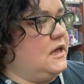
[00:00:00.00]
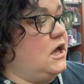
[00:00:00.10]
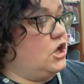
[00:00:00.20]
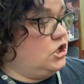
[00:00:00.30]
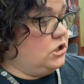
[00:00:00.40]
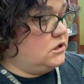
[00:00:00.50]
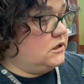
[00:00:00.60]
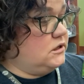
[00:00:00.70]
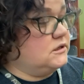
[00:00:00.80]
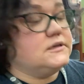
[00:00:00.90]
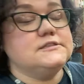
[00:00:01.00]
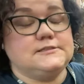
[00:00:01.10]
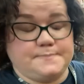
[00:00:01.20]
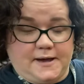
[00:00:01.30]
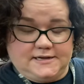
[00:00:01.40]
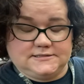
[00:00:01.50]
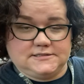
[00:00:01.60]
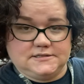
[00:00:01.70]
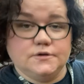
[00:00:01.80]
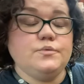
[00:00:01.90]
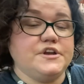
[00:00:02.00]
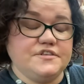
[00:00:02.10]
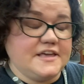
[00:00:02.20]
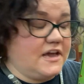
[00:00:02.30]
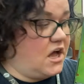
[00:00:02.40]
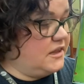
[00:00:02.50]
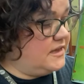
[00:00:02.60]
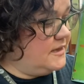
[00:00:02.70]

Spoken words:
a good spot. What do you think, Ollie?